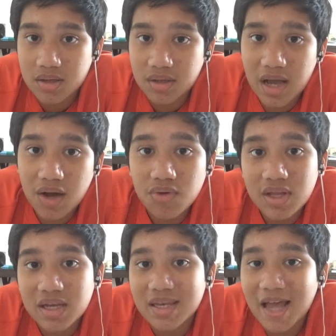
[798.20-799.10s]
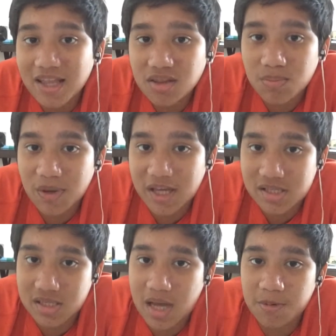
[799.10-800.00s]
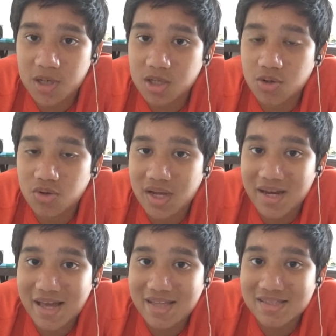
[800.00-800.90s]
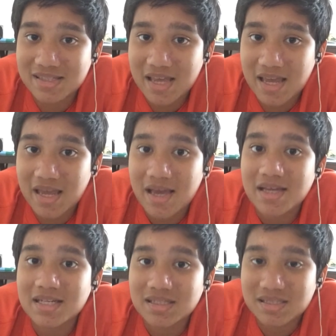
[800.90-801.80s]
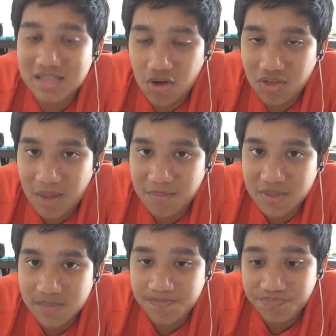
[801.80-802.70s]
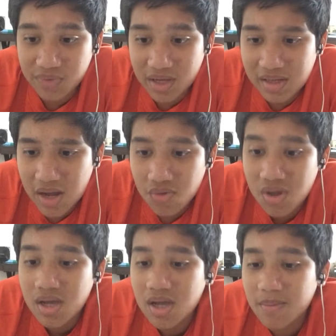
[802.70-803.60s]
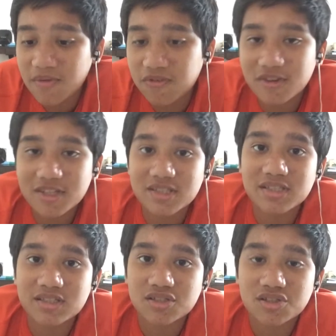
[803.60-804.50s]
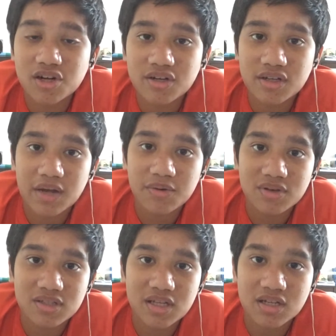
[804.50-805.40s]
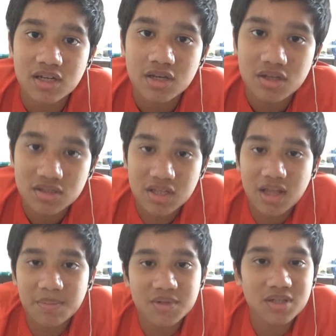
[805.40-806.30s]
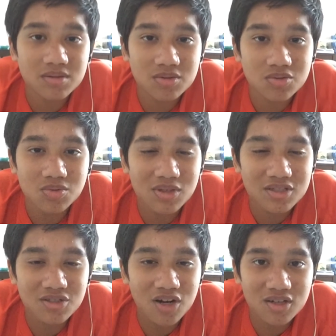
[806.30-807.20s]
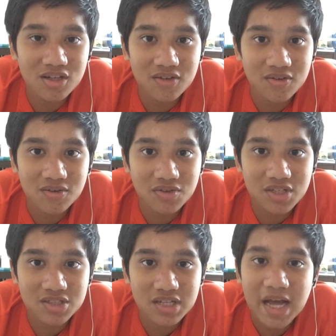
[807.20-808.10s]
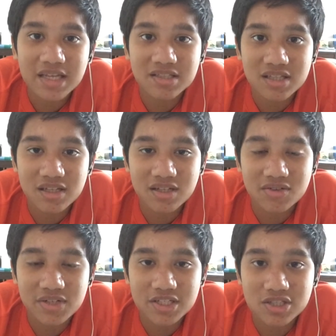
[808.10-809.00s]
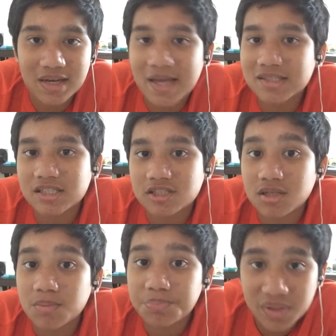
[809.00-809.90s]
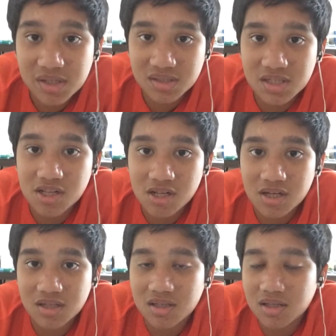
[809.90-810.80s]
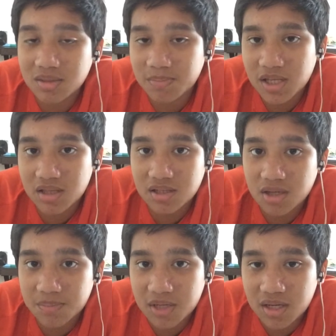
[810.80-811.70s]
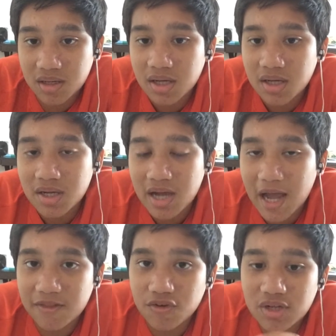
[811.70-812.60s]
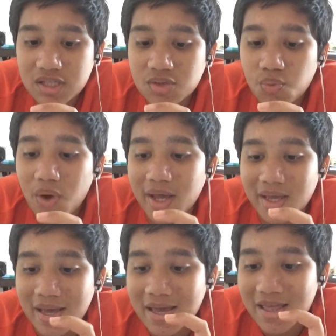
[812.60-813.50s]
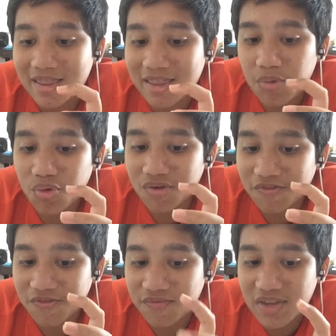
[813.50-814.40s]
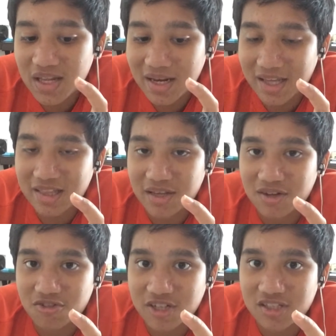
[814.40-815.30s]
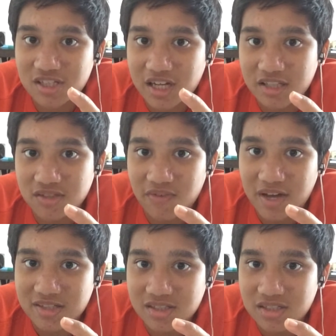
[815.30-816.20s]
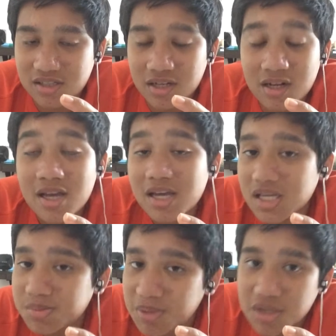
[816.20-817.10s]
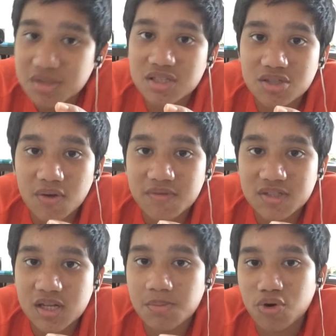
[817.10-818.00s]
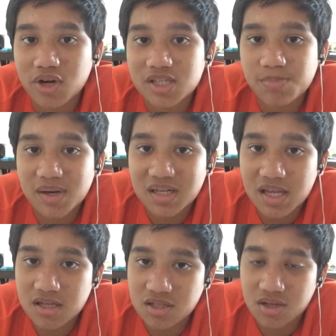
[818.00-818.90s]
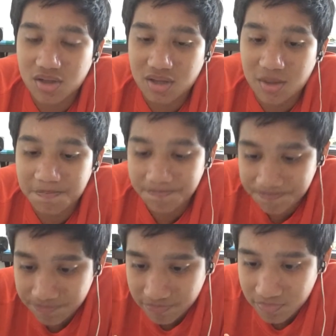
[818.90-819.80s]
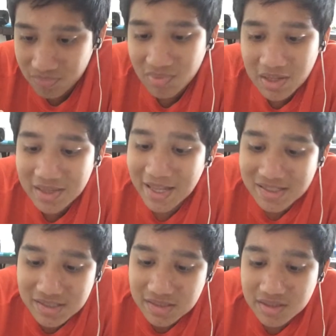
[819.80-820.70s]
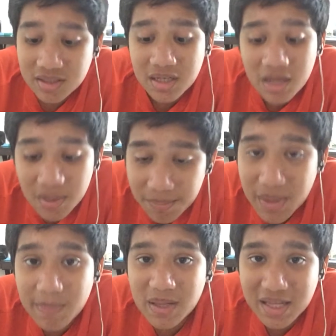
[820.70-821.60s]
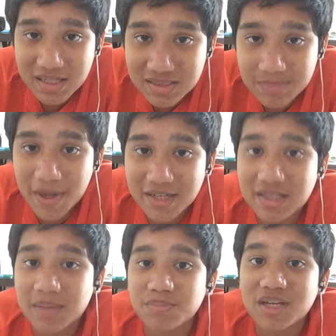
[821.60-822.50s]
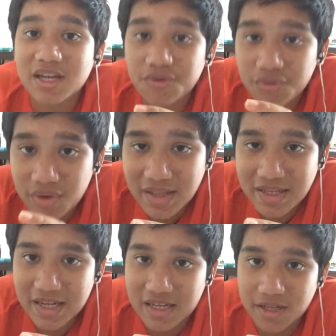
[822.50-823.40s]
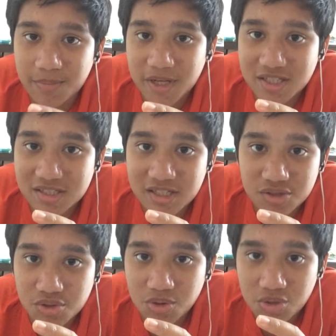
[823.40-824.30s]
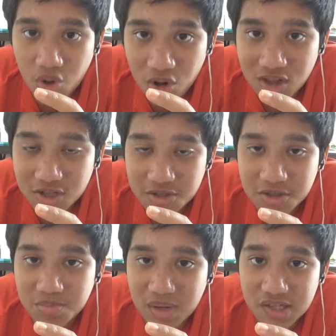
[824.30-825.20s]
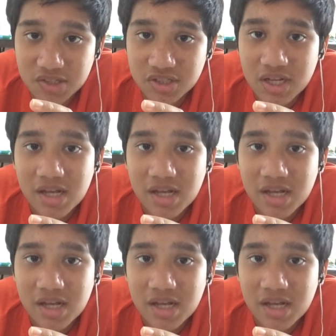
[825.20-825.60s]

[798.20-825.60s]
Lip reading: Now, in 9th place, I'm going to go ahead and say Southampton. Now, before the season started, I would have said Southampton is not going to reach the heights they reached last season, but they're still going to be in the top 10. And the reason why they won't feel like they'll reach the heights of last season is because there's obviously more expectation on them. Last season, people expected them to get relegated because they sold all their good players,